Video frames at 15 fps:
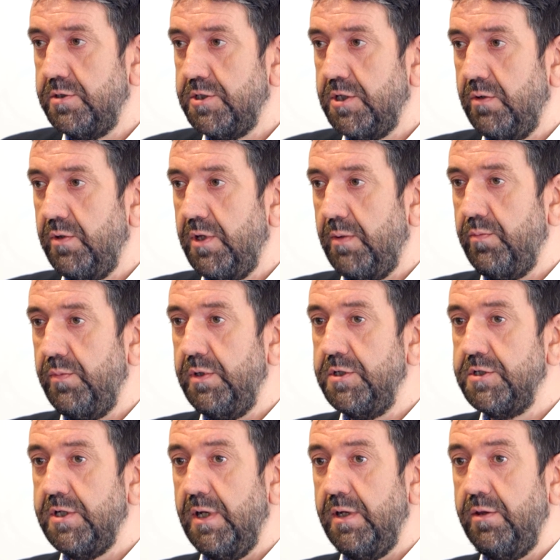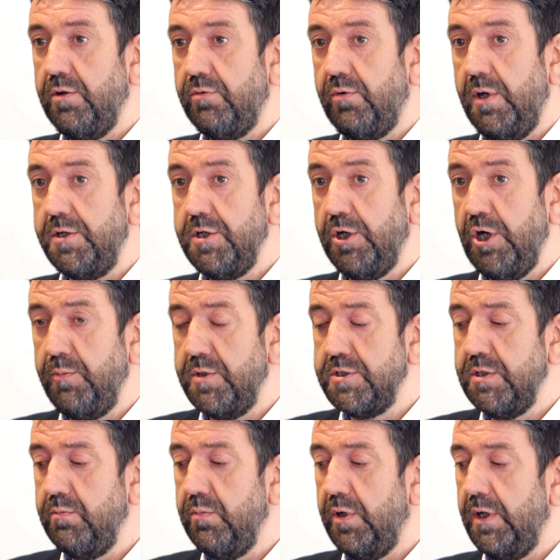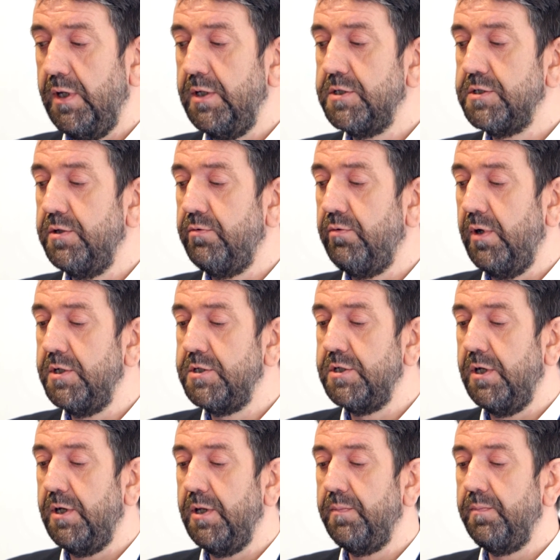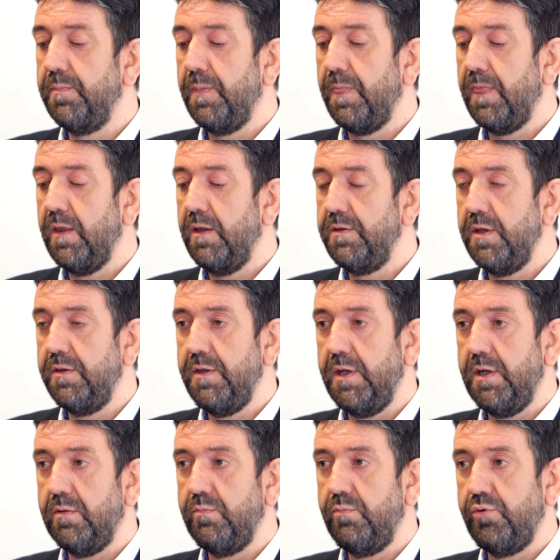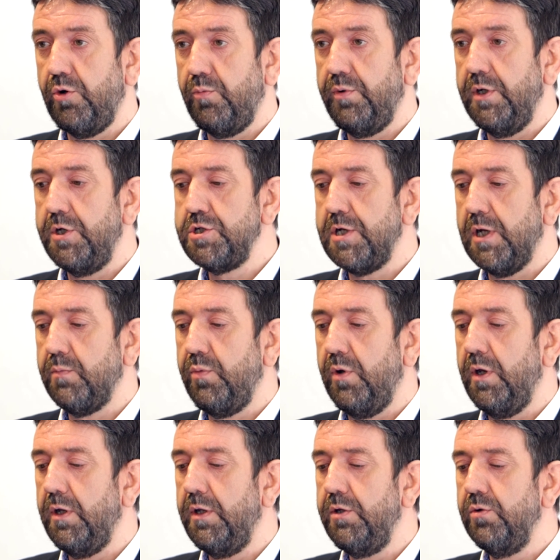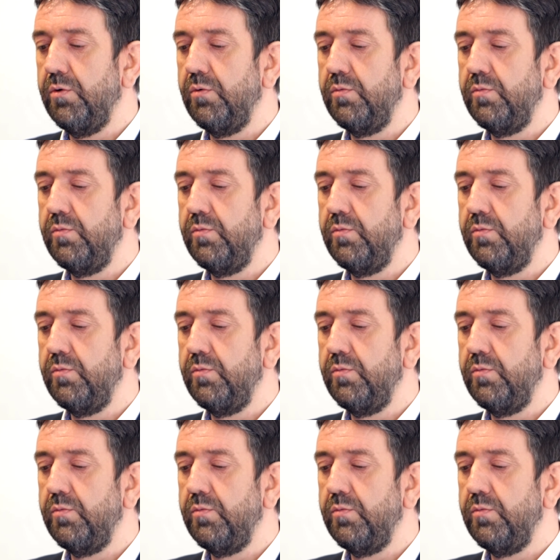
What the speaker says: so that means getting the right agreements in place at the right time and that they're properly checked by legal.